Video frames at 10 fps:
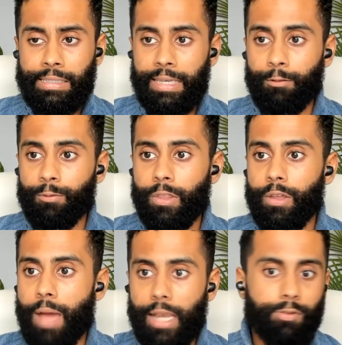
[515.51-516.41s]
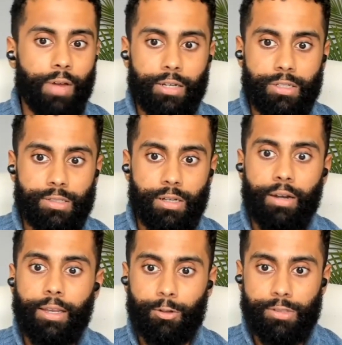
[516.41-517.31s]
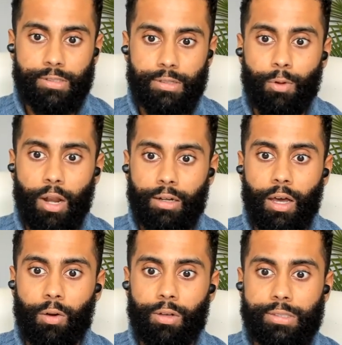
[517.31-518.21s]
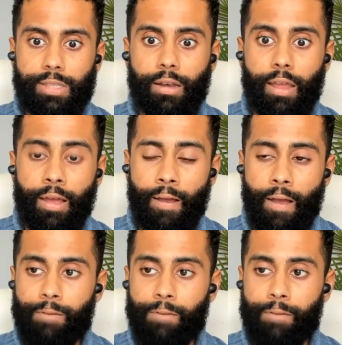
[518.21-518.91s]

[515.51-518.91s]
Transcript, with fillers: even with the manufacturers in our ecosystem right now is that